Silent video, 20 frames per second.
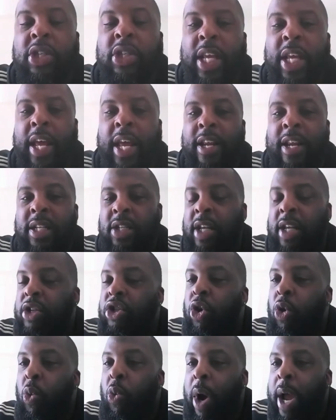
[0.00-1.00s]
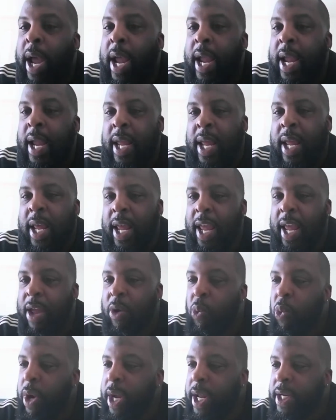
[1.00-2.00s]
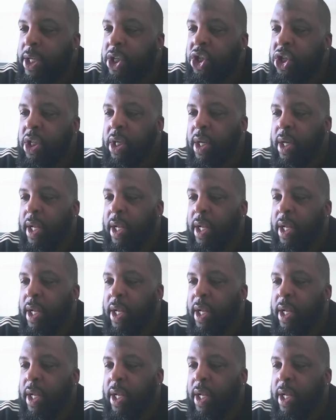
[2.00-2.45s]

set in such a way in which